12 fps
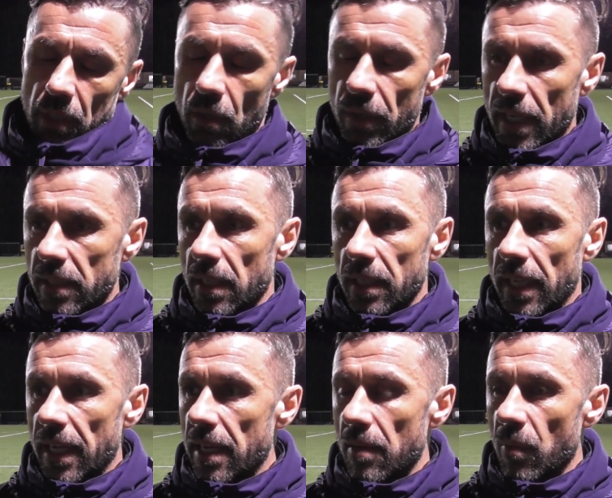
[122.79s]
you know, at the end of the
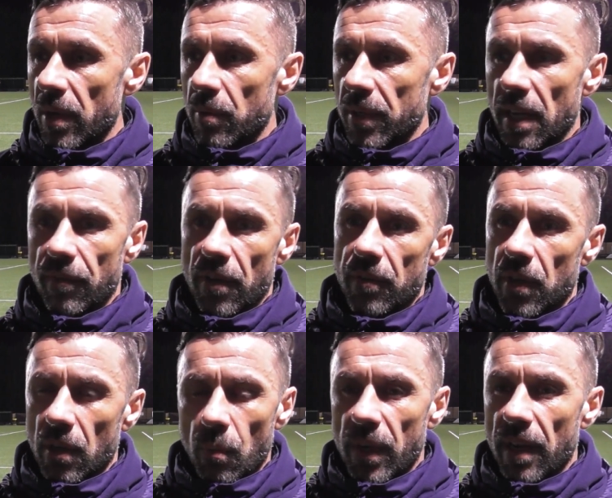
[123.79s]
day, we were never ever
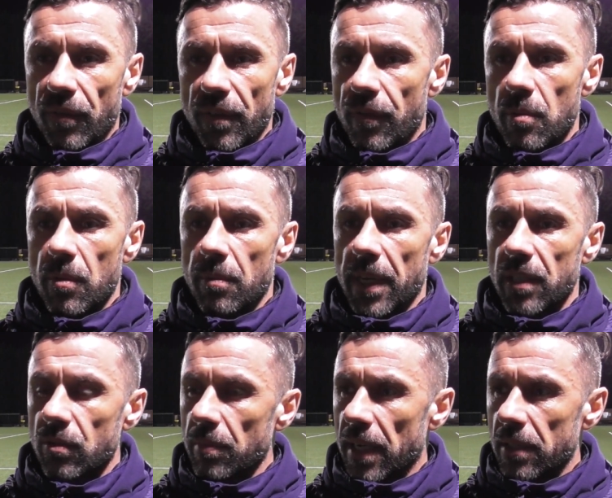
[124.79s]
going to win every football
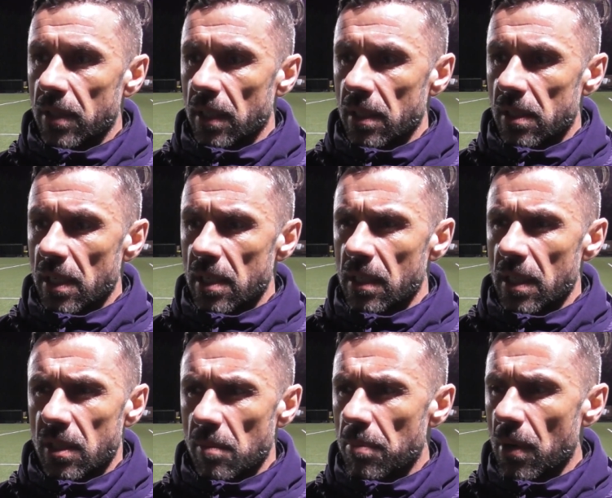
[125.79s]
match from now to the end of the season.
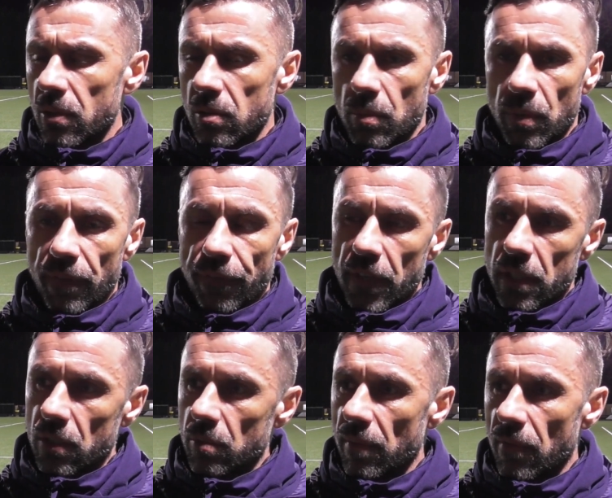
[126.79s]
It's impossible with the
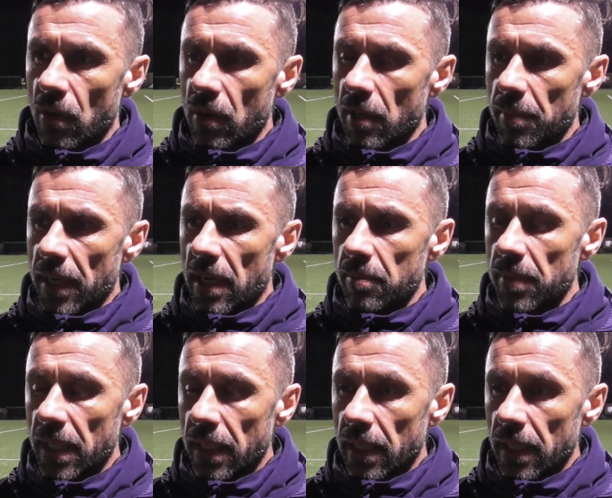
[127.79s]
fixtures we've got coming up.